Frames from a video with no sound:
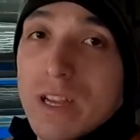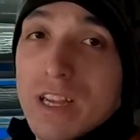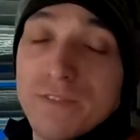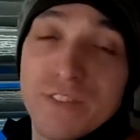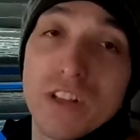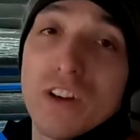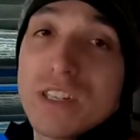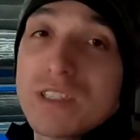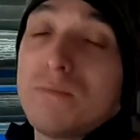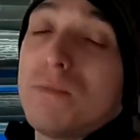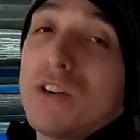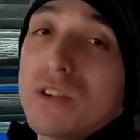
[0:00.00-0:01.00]
And if you liked
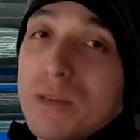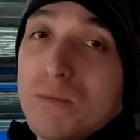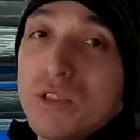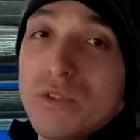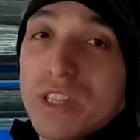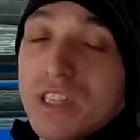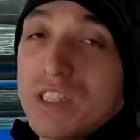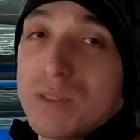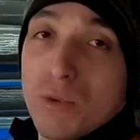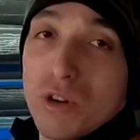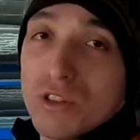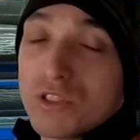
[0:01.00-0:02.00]
them, I'll keep doing these
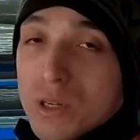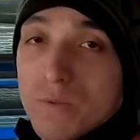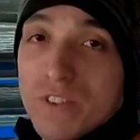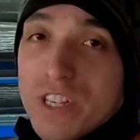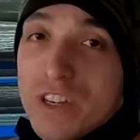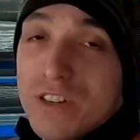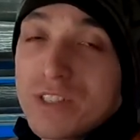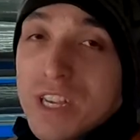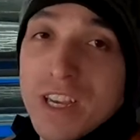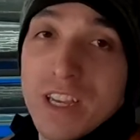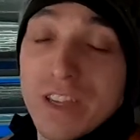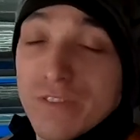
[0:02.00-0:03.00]
smaller job videos.
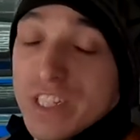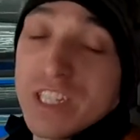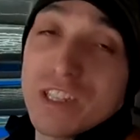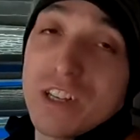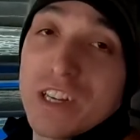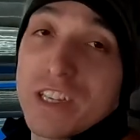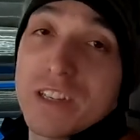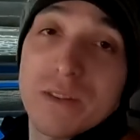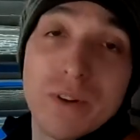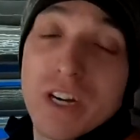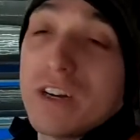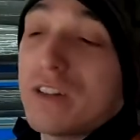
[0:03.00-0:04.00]
If you didn't like
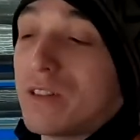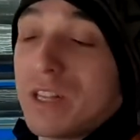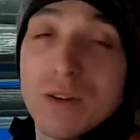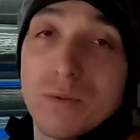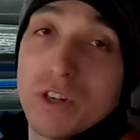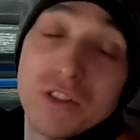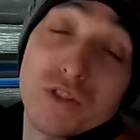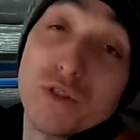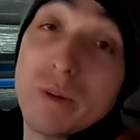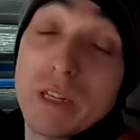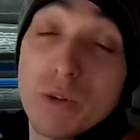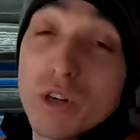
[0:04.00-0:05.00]
it, well, I won't do
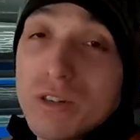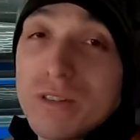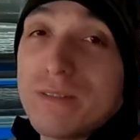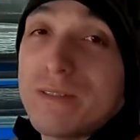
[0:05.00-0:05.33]
them anymore.